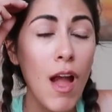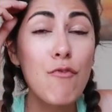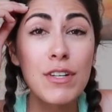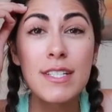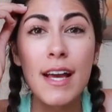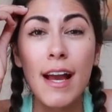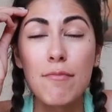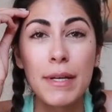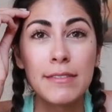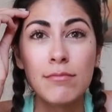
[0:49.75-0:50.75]
every day
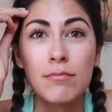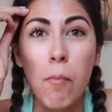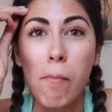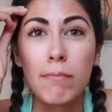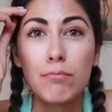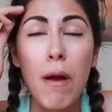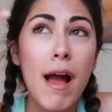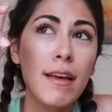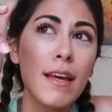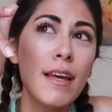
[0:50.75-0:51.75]
I've been
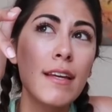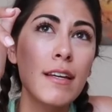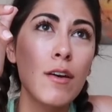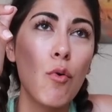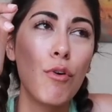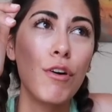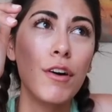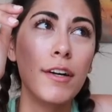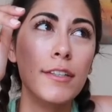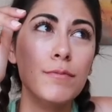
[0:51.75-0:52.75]
packing
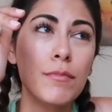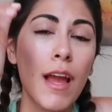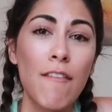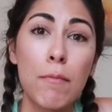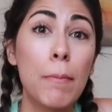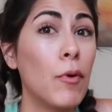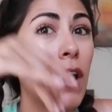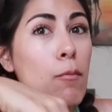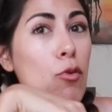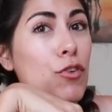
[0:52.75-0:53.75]
or having people
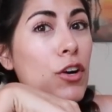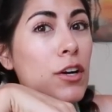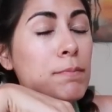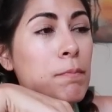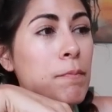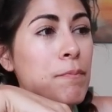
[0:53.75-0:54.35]
come over